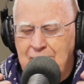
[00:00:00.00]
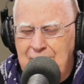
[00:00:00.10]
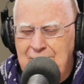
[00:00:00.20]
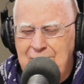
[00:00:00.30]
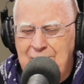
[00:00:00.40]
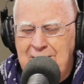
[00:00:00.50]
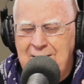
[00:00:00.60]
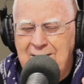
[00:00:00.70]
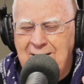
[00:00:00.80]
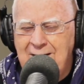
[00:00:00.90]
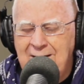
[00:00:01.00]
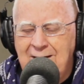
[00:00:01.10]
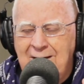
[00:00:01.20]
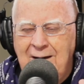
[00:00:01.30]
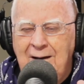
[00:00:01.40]
You see,
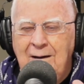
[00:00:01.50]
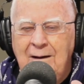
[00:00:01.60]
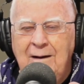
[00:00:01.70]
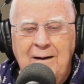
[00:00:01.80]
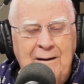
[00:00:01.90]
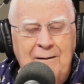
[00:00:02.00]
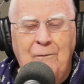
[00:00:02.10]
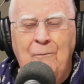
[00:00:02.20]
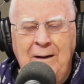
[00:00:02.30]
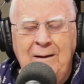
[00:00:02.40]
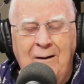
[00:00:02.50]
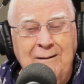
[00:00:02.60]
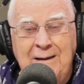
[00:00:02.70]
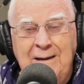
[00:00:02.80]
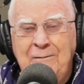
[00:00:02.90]
in a way,
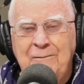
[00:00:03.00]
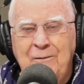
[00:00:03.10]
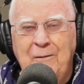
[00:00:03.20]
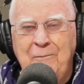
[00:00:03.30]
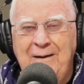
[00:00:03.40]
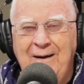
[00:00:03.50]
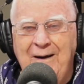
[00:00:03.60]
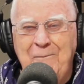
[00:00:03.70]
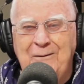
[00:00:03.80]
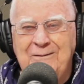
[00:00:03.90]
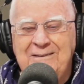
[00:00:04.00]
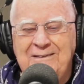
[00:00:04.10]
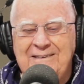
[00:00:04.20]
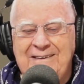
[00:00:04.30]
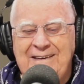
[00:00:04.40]
even from
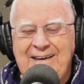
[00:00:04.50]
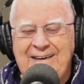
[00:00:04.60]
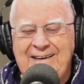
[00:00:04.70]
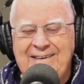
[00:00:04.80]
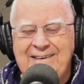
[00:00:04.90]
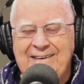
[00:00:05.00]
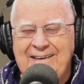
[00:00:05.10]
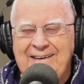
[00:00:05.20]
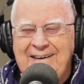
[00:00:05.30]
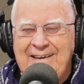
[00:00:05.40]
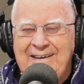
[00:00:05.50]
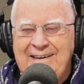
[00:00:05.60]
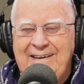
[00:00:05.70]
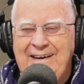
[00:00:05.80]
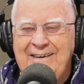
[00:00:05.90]
almost, and
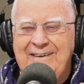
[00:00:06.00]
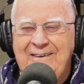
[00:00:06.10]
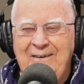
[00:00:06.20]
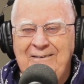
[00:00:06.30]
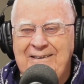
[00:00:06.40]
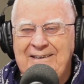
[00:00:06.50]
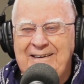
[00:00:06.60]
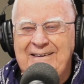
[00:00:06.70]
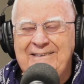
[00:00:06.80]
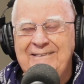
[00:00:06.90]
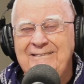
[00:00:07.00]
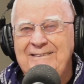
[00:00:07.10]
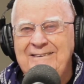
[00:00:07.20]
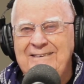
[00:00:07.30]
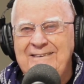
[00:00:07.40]
call it a
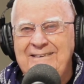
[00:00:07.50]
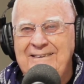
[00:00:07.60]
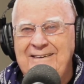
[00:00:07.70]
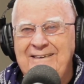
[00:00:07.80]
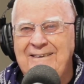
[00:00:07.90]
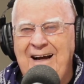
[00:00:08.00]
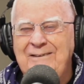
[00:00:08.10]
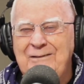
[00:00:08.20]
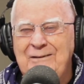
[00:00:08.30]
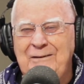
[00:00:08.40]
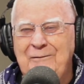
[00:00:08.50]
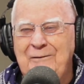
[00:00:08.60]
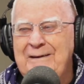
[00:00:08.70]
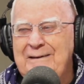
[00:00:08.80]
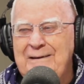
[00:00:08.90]
ecological
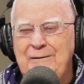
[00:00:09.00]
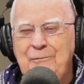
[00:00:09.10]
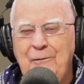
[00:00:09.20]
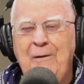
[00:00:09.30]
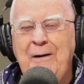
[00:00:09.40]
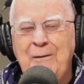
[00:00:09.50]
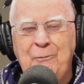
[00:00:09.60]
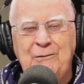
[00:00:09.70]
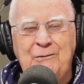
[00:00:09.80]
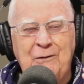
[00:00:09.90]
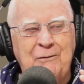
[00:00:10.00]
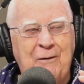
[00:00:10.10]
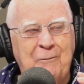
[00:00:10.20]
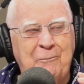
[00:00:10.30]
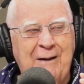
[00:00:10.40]
way, if we want to preserve
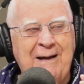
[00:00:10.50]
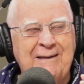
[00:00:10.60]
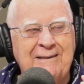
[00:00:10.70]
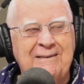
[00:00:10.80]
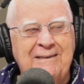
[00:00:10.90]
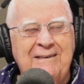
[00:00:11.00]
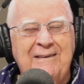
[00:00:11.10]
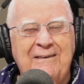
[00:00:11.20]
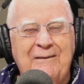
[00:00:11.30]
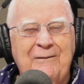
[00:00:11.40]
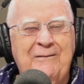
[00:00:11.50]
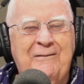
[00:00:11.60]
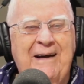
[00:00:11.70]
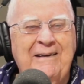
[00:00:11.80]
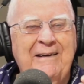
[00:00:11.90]
our planet, we've
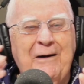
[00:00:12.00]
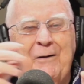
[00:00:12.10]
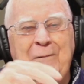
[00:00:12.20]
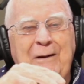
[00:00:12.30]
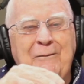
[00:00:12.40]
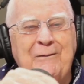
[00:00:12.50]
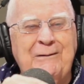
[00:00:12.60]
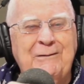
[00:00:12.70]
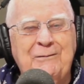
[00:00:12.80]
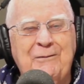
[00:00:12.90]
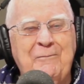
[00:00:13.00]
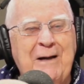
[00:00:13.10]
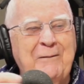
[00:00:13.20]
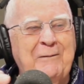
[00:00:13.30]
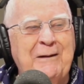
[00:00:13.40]
got to get our minerals from
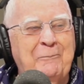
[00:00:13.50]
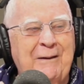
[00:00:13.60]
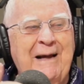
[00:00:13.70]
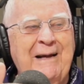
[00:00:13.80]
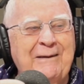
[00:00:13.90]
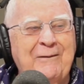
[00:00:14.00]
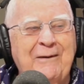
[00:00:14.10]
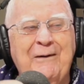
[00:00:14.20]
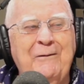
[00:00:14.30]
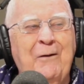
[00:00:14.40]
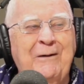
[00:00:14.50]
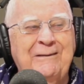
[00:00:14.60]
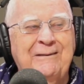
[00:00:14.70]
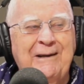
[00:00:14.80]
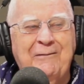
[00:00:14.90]
maybe a planet where there's no
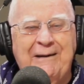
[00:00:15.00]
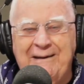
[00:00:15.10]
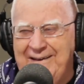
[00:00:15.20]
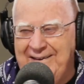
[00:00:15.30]
one living.